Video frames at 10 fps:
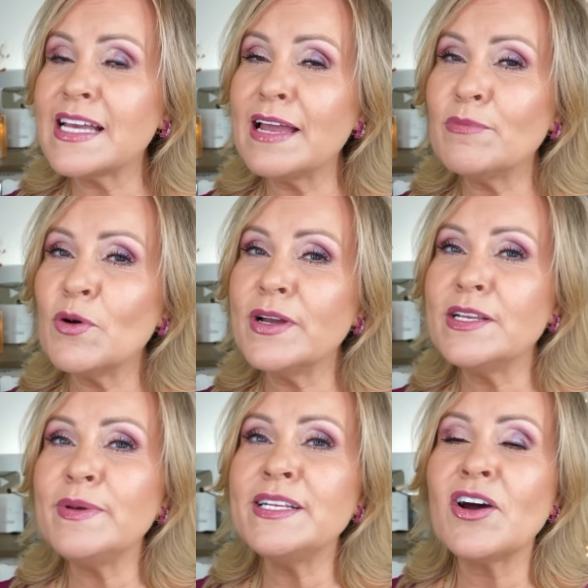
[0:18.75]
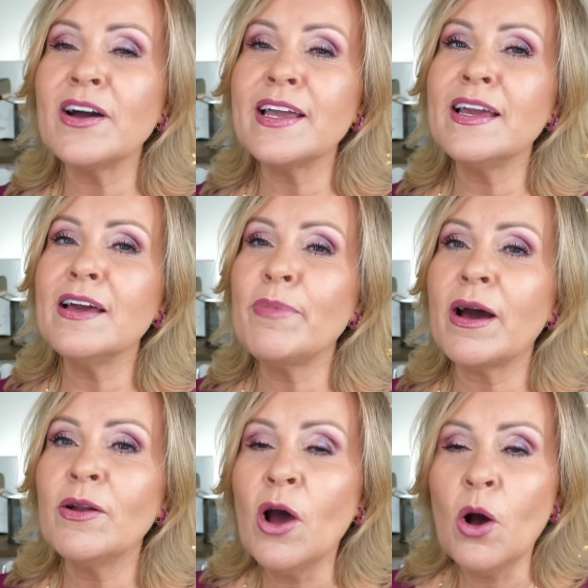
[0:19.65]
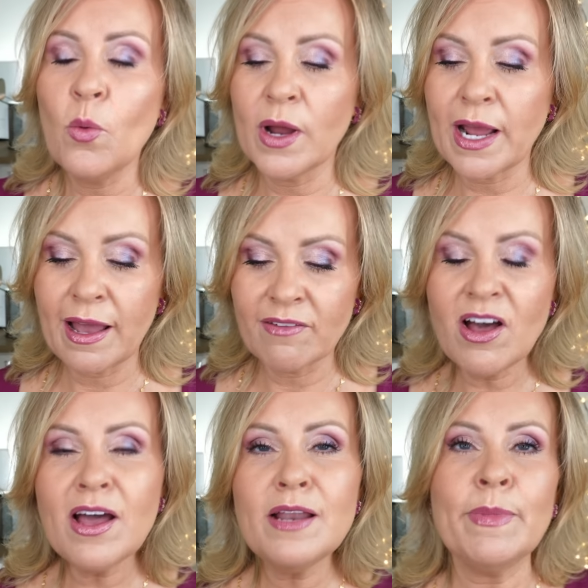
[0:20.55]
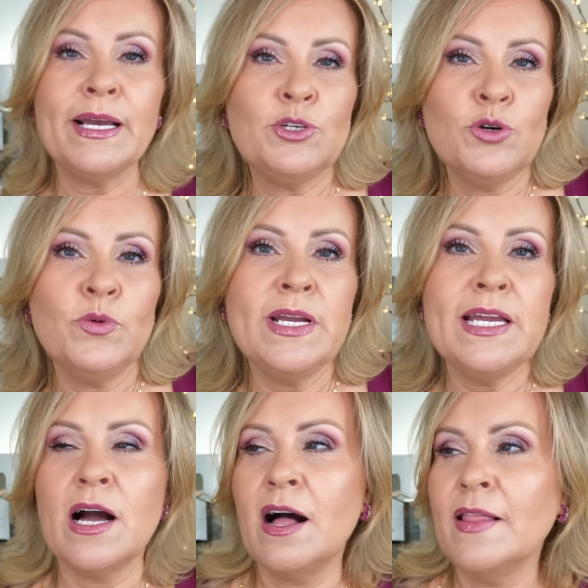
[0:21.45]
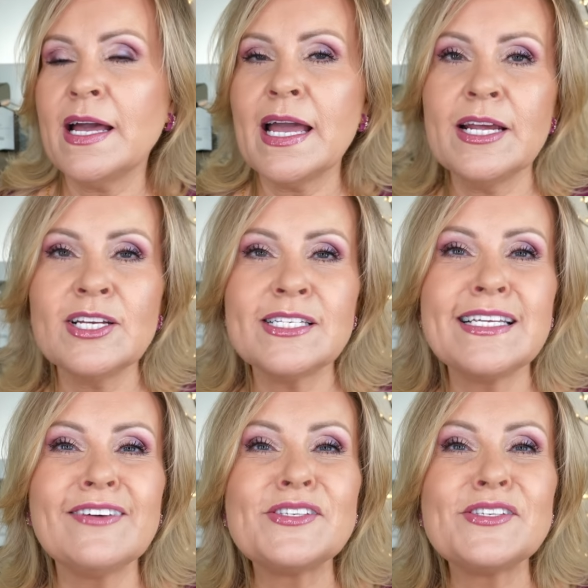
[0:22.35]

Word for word: I am going to be talking about what I have on, my jewelry, all that kind of good stuff.